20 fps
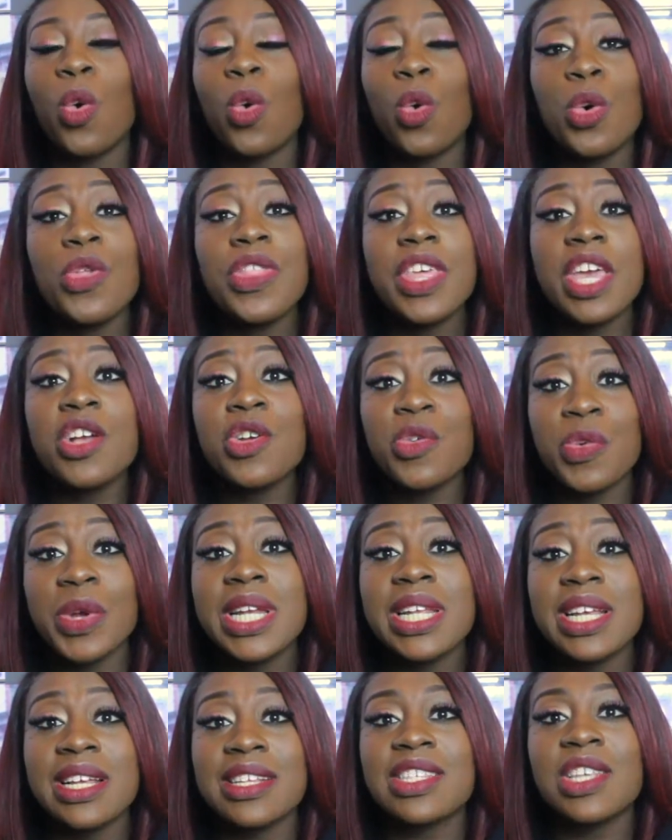all the
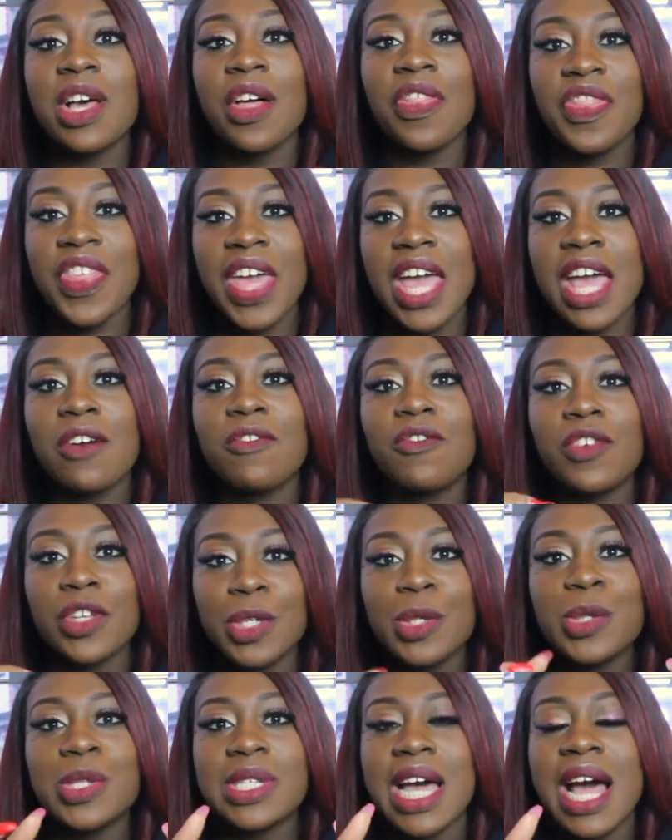ingredients are there for
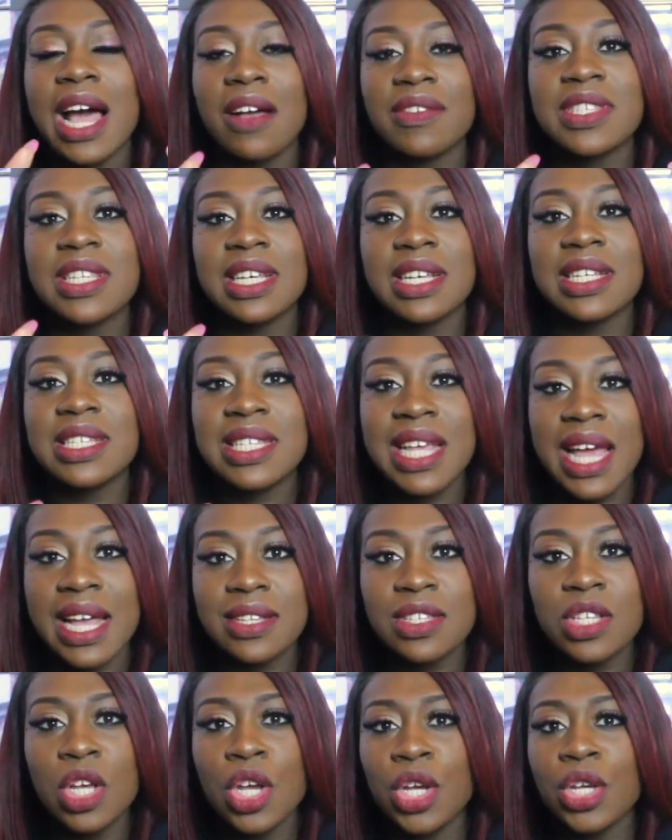you to have
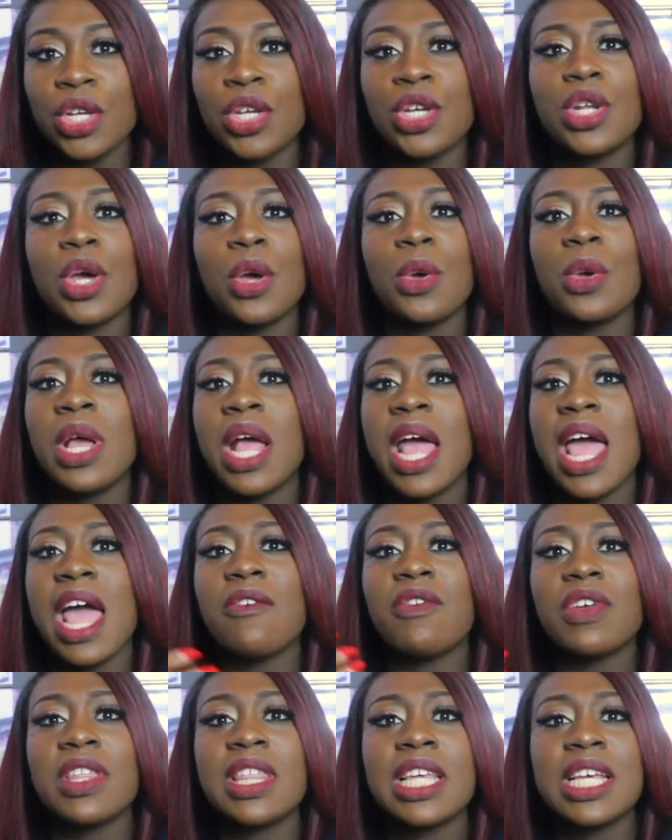success. You know,
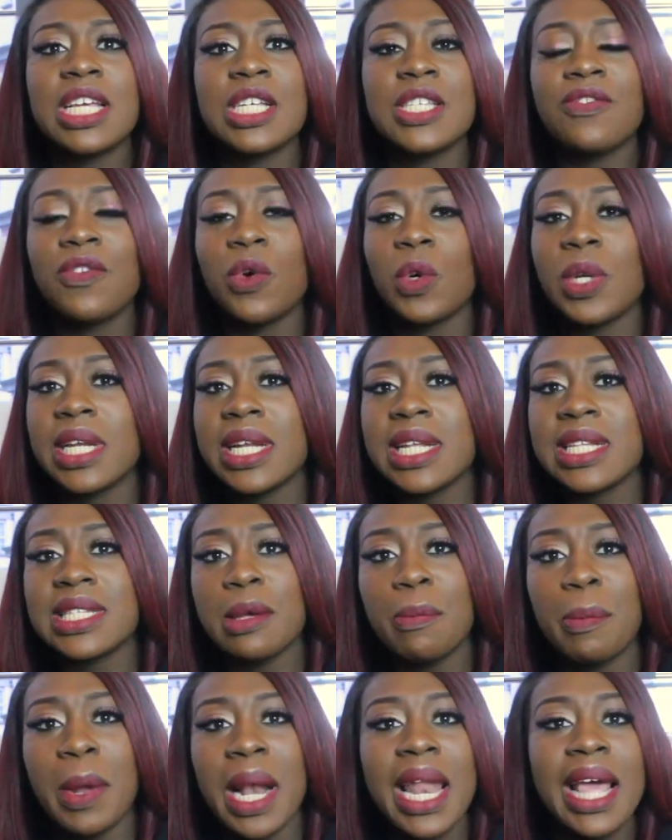everything is falling
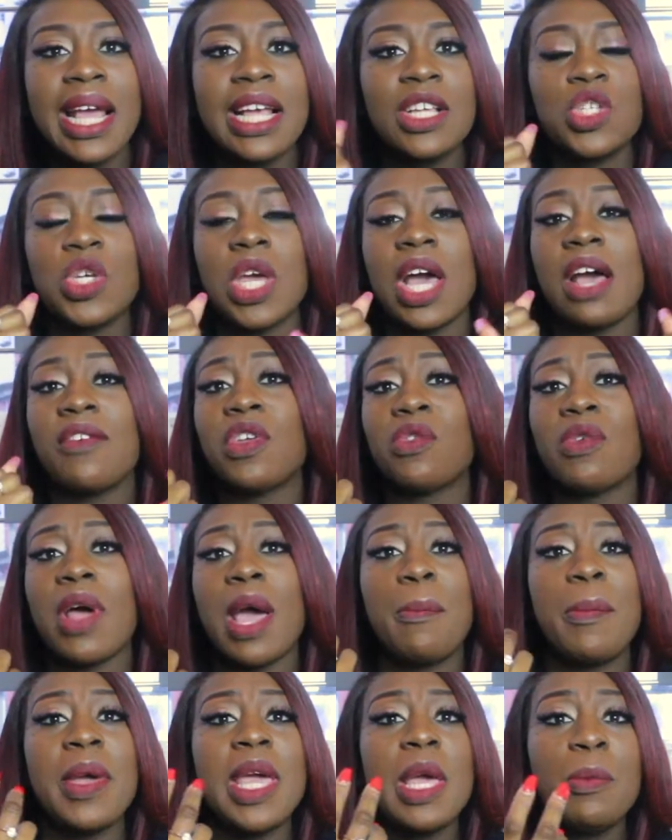into place. You have the
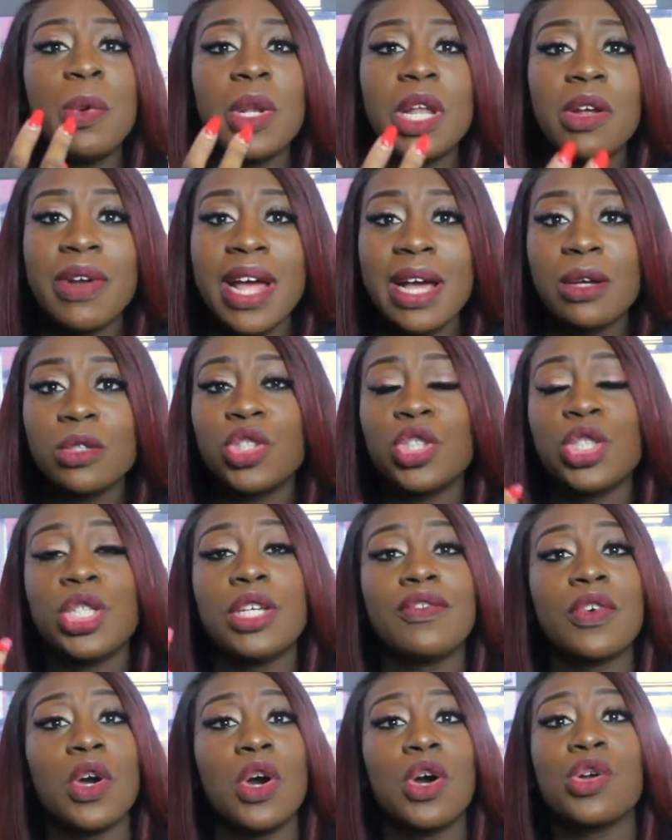right people around you.
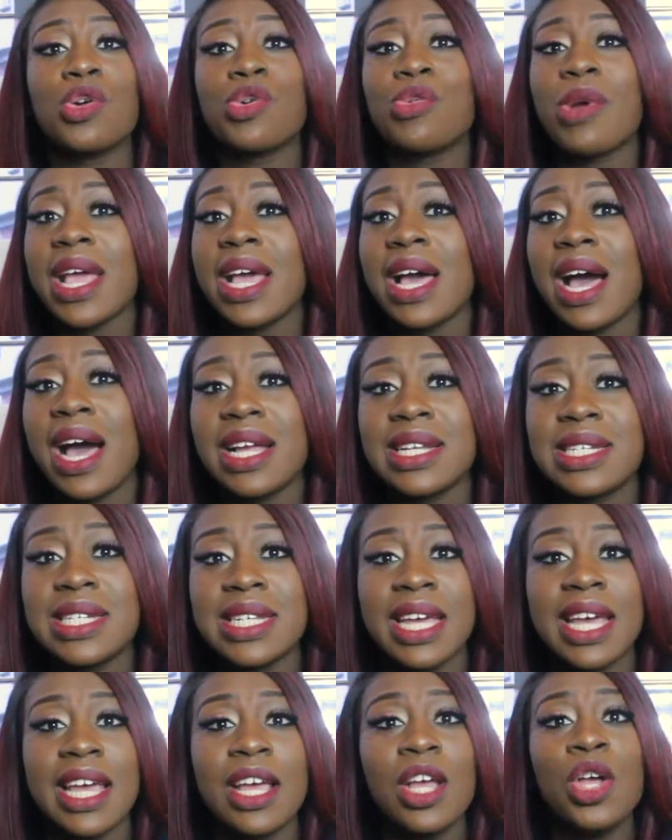You've got a great
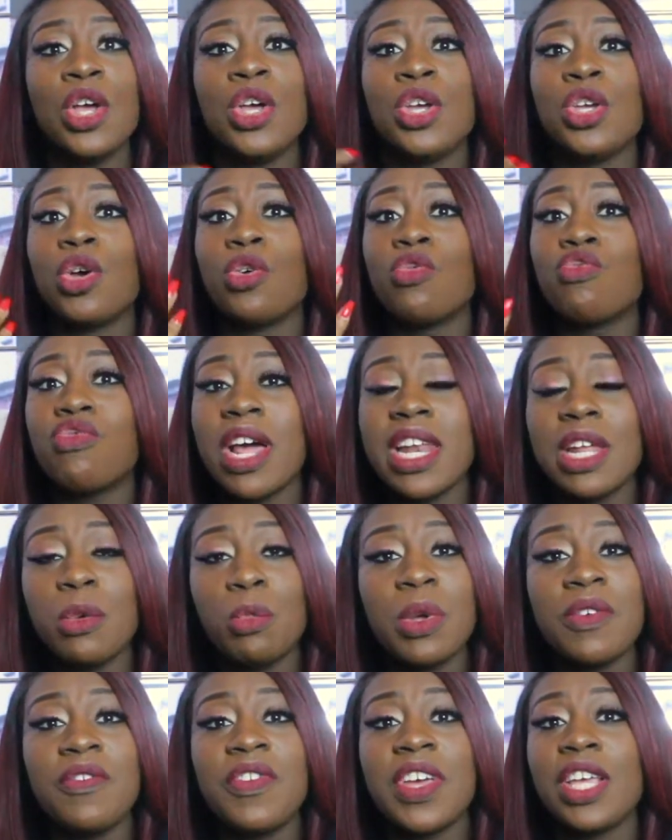idea. You're
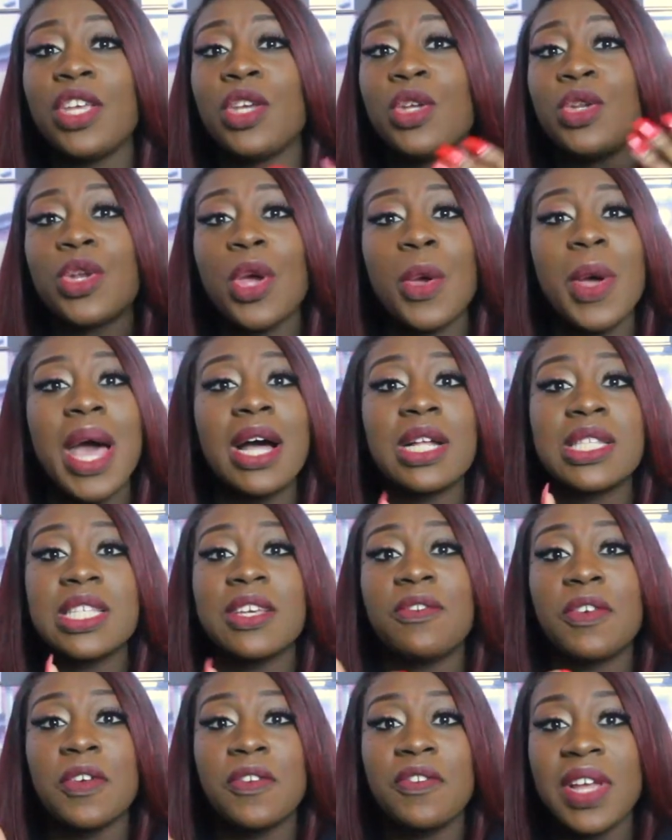running with it. You know how
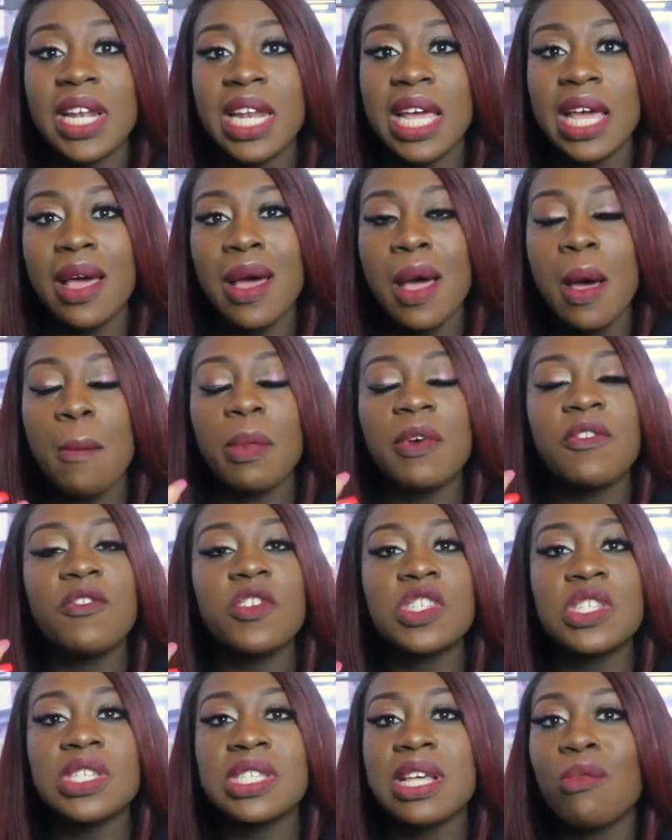to fulfill it. But
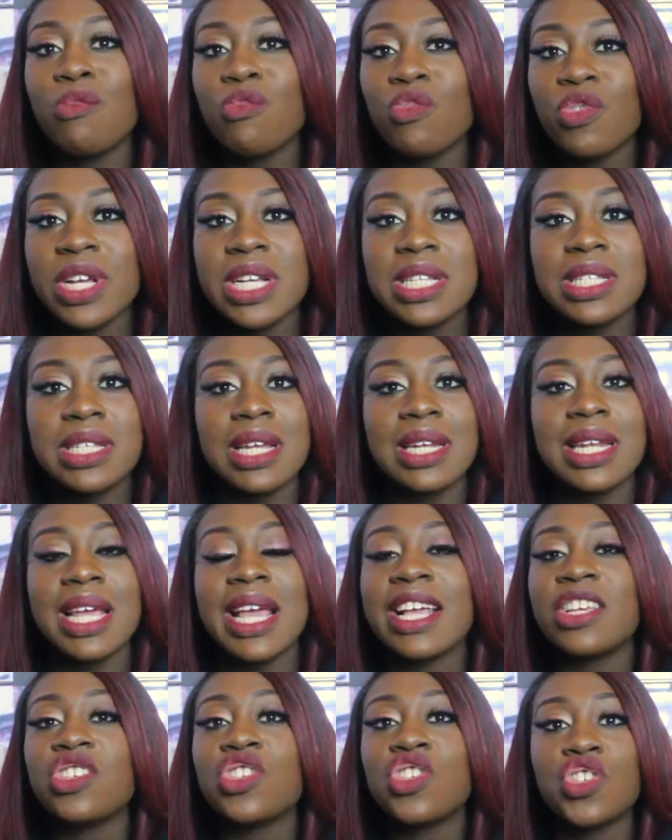for some reason,
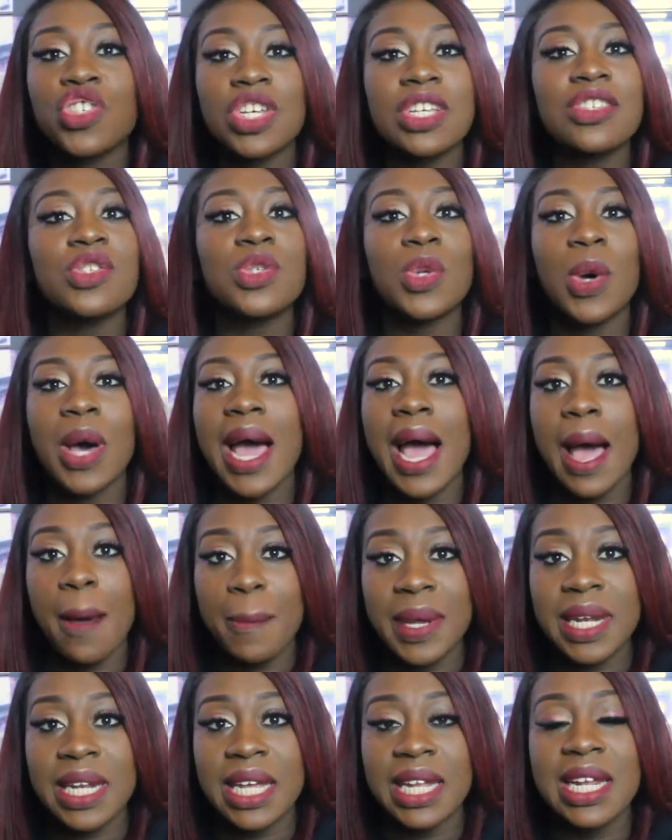it's just not
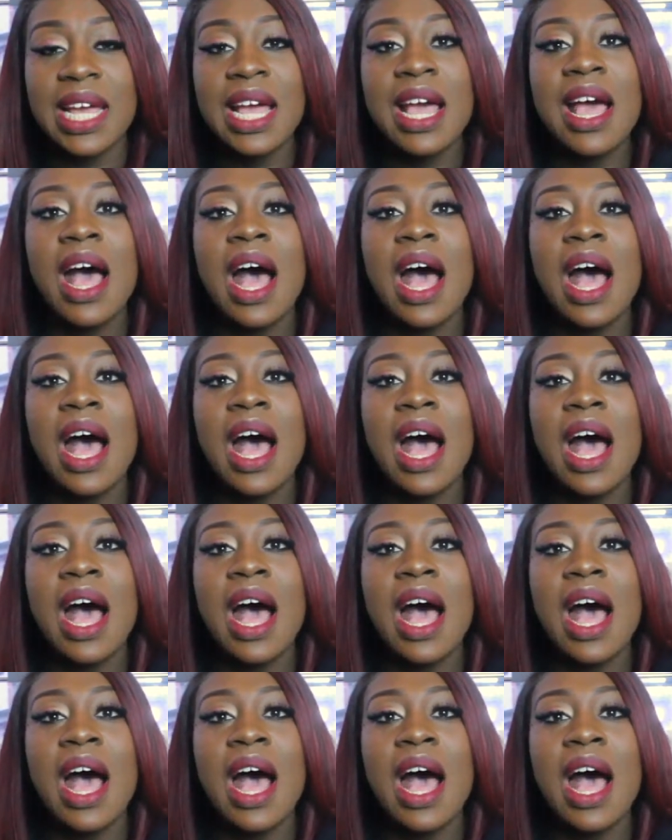happening.